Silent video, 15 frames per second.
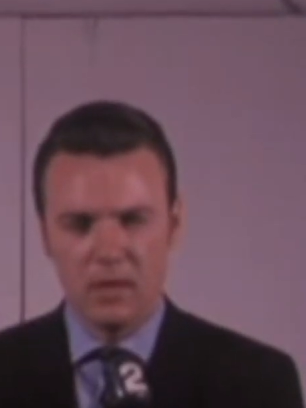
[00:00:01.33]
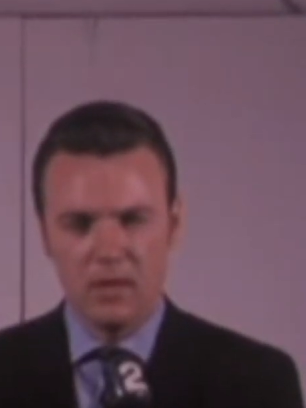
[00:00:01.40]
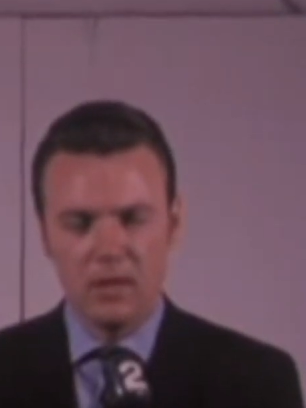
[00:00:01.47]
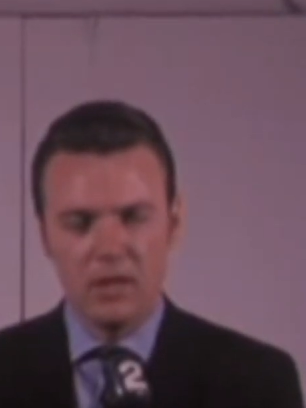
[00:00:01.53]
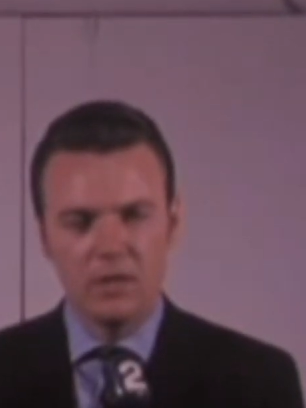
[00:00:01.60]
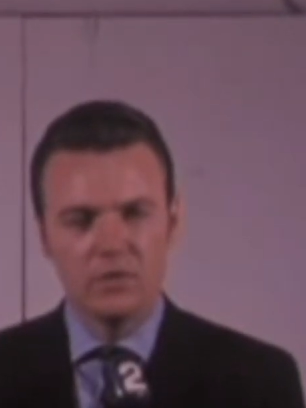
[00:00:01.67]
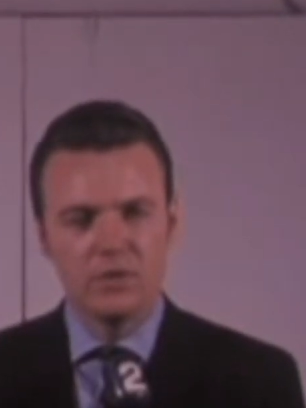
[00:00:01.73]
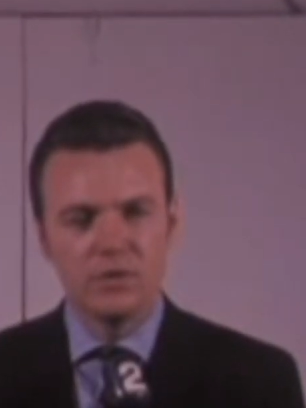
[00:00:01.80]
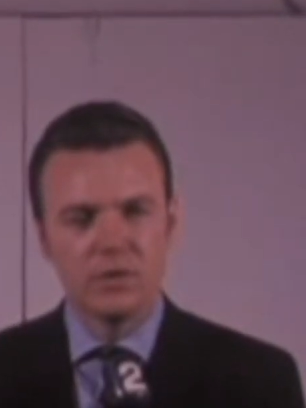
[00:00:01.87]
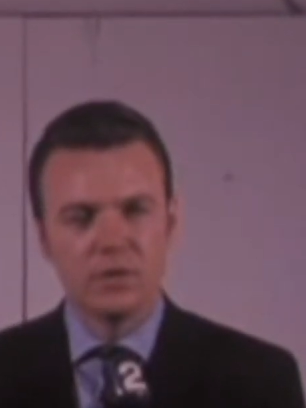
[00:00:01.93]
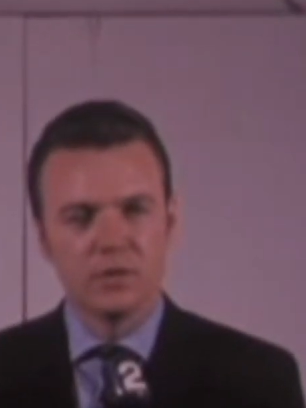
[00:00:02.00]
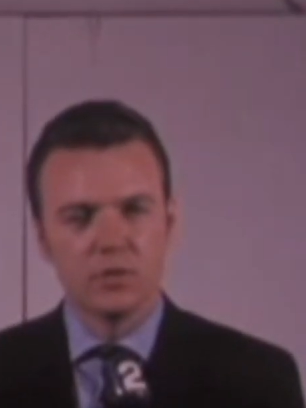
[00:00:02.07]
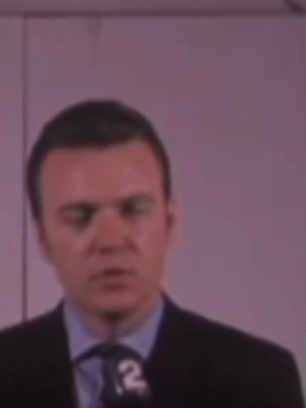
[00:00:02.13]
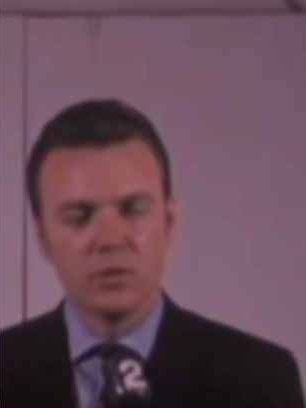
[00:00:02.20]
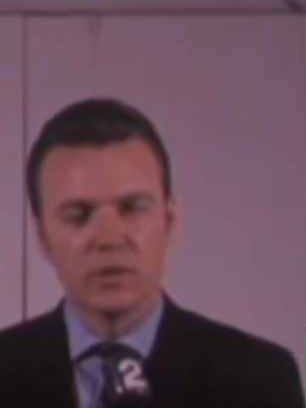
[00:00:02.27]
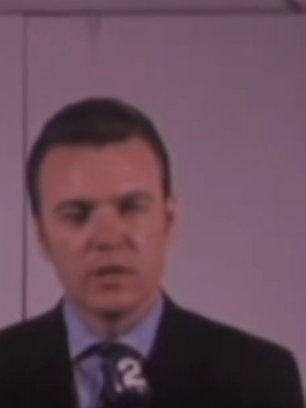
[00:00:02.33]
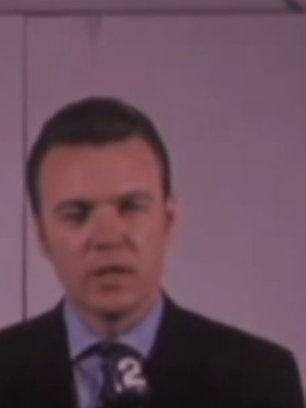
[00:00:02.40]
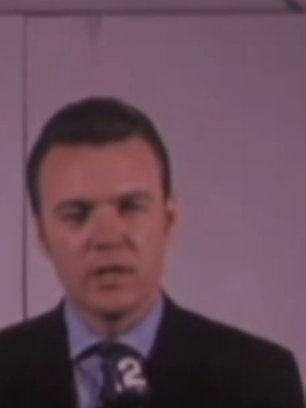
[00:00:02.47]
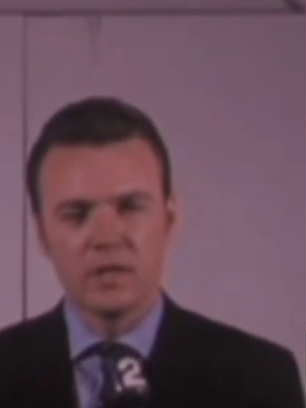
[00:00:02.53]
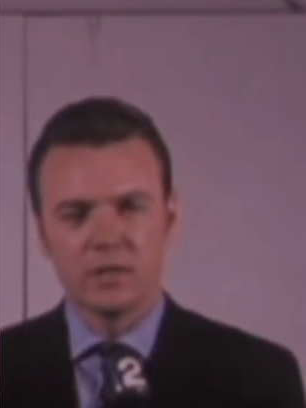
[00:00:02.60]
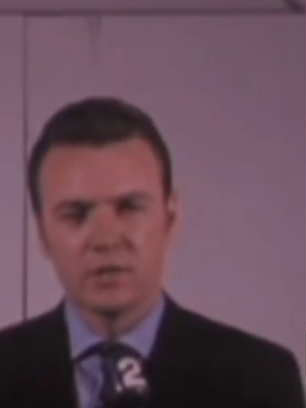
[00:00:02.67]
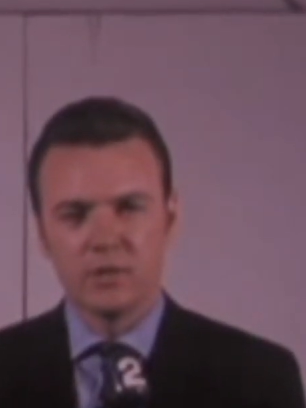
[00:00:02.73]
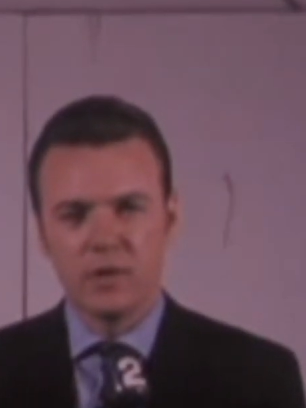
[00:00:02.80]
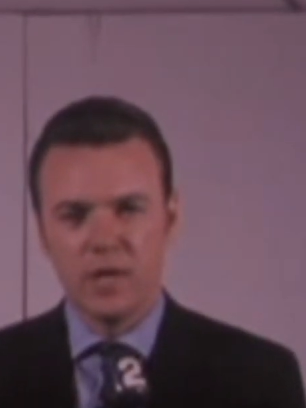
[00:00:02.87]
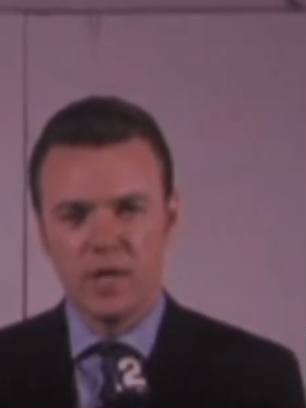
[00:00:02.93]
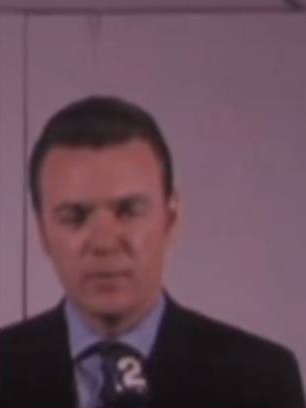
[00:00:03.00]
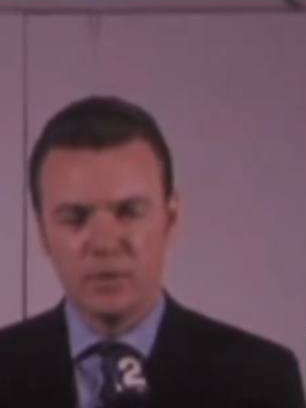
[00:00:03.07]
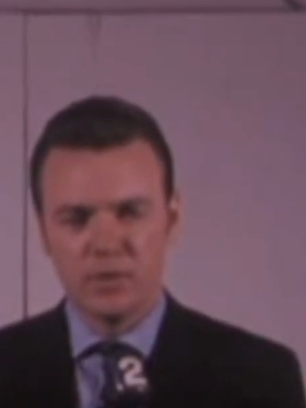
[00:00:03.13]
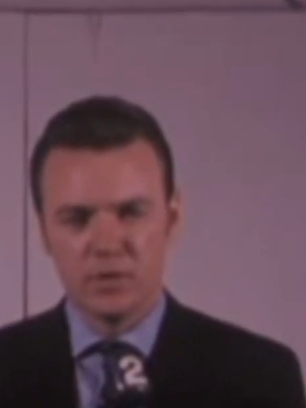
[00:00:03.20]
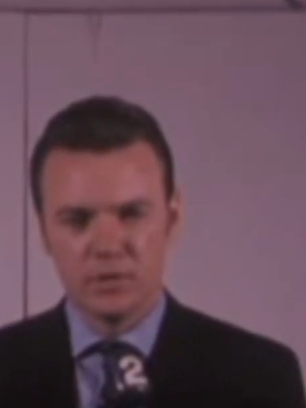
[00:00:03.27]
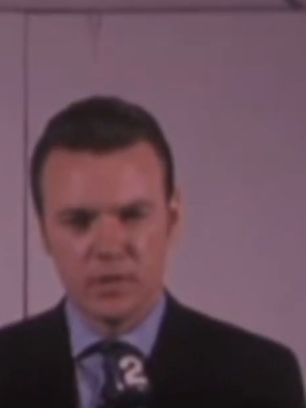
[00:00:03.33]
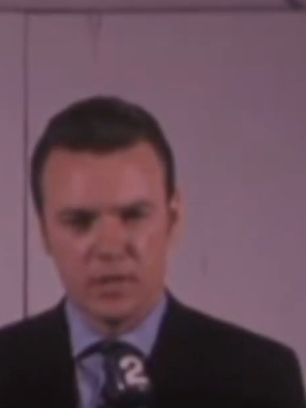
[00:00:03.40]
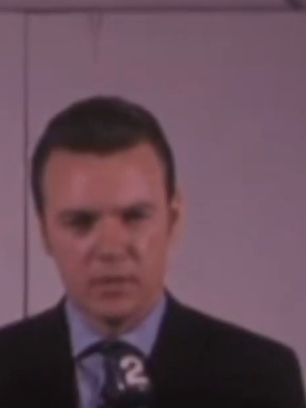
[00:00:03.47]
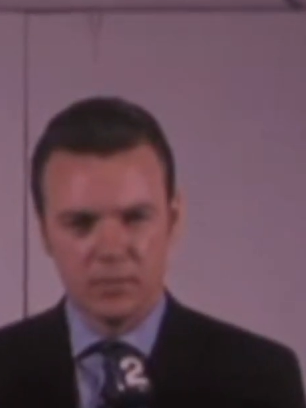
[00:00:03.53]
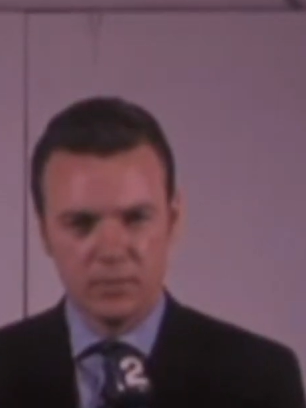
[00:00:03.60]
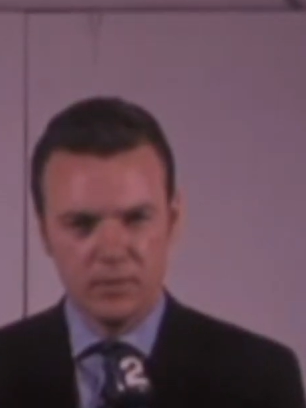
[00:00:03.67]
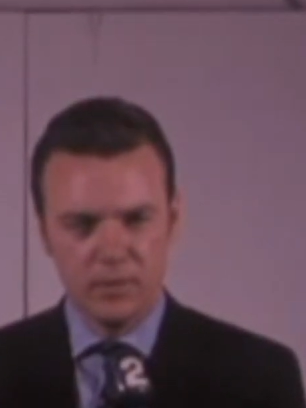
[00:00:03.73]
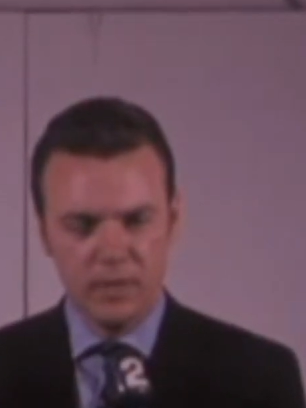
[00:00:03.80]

Each year, organized crime in this country